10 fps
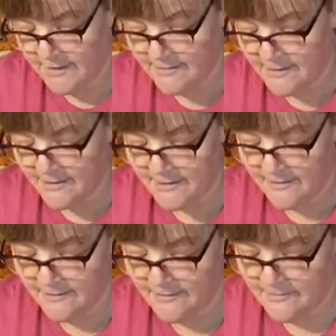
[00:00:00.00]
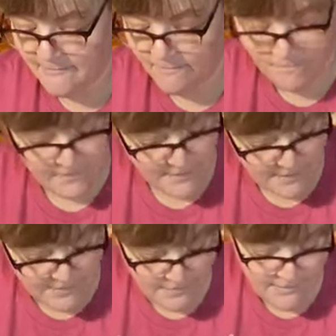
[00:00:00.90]
right there.
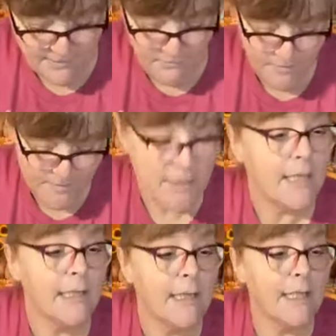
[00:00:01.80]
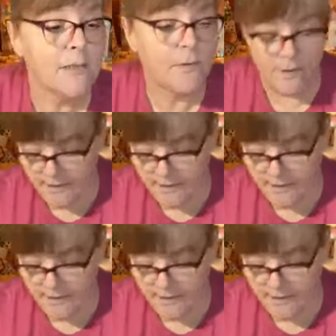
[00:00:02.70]
Oops, and the last one